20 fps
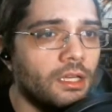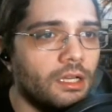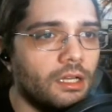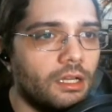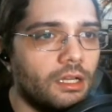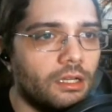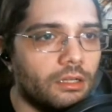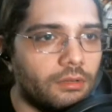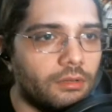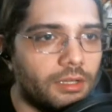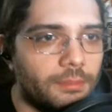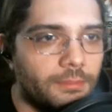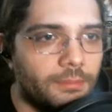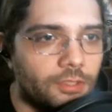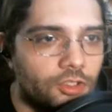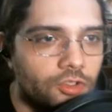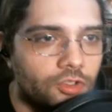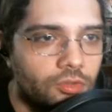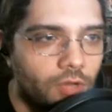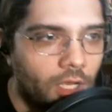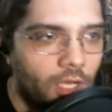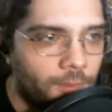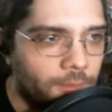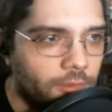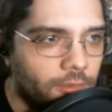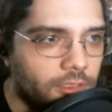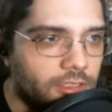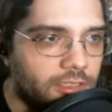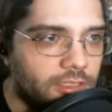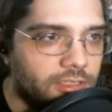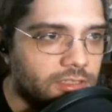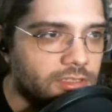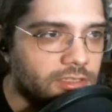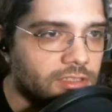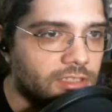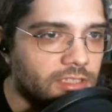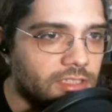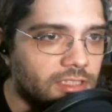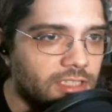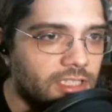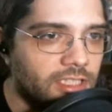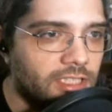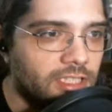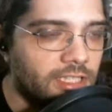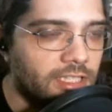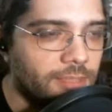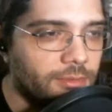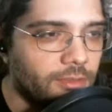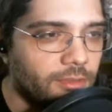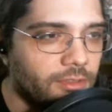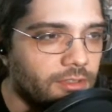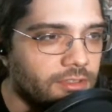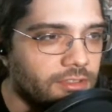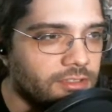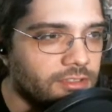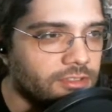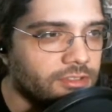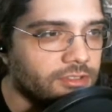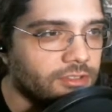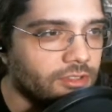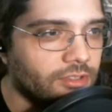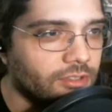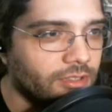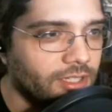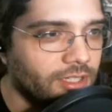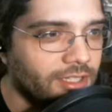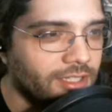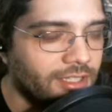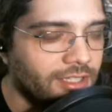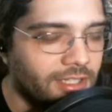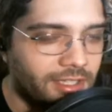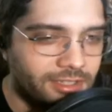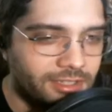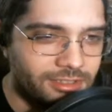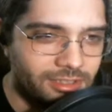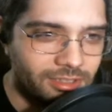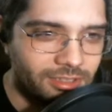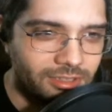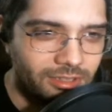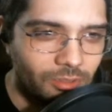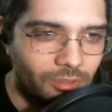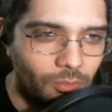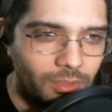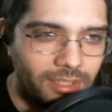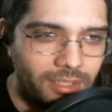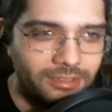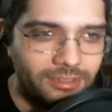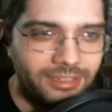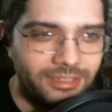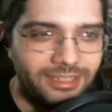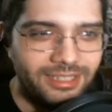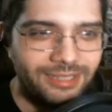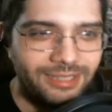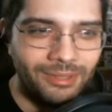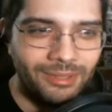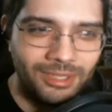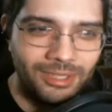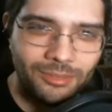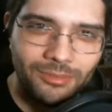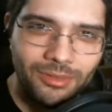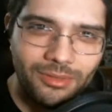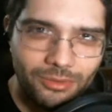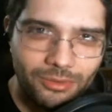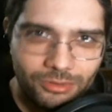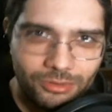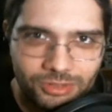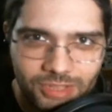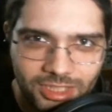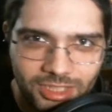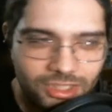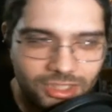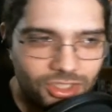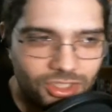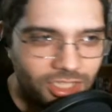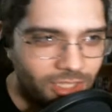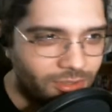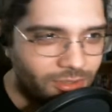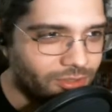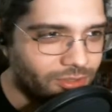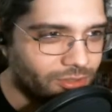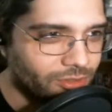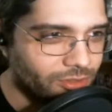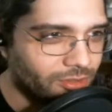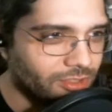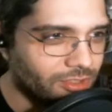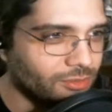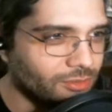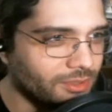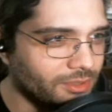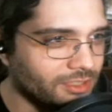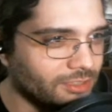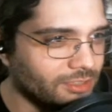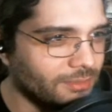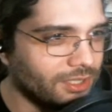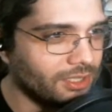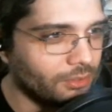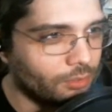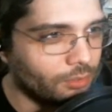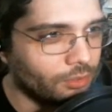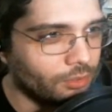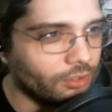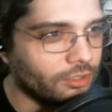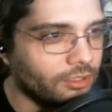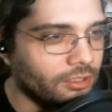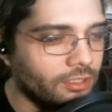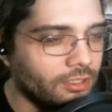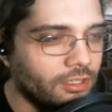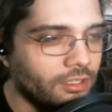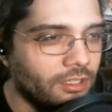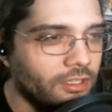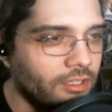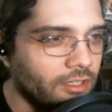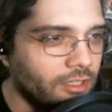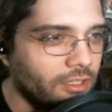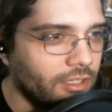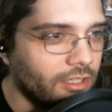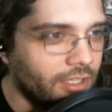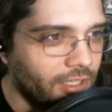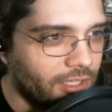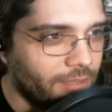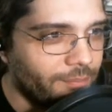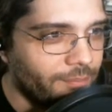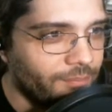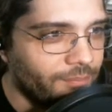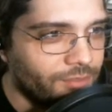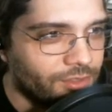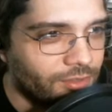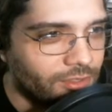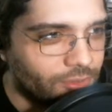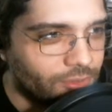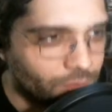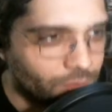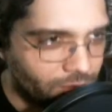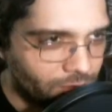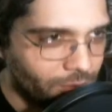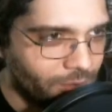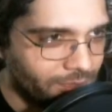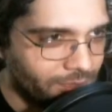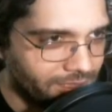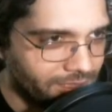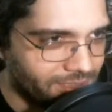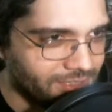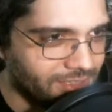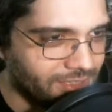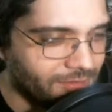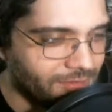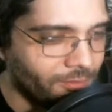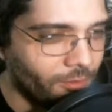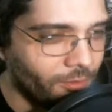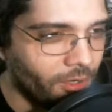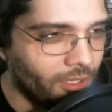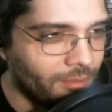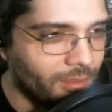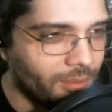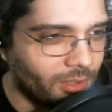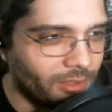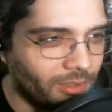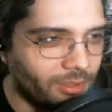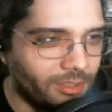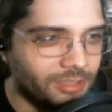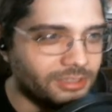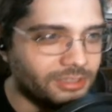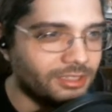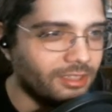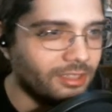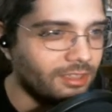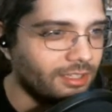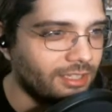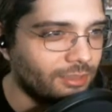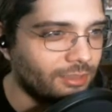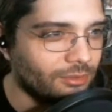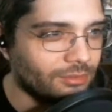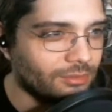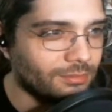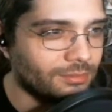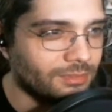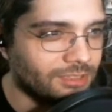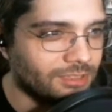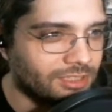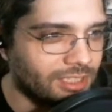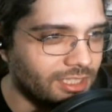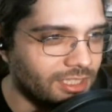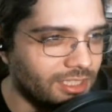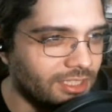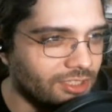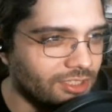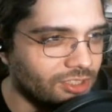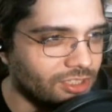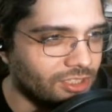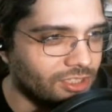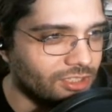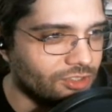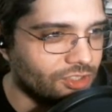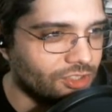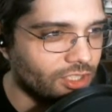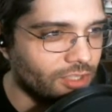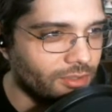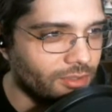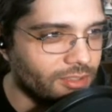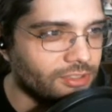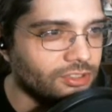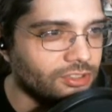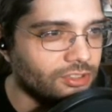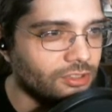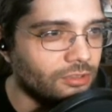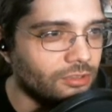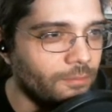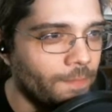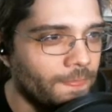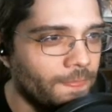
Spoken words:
Alright, Metropolis hit King of Games with this. This is our, I guess, the weekly, what can we throw stick and chair into this week to make it work? So this week we see Frog Monarch is the thing that we're sticking stick and chair into.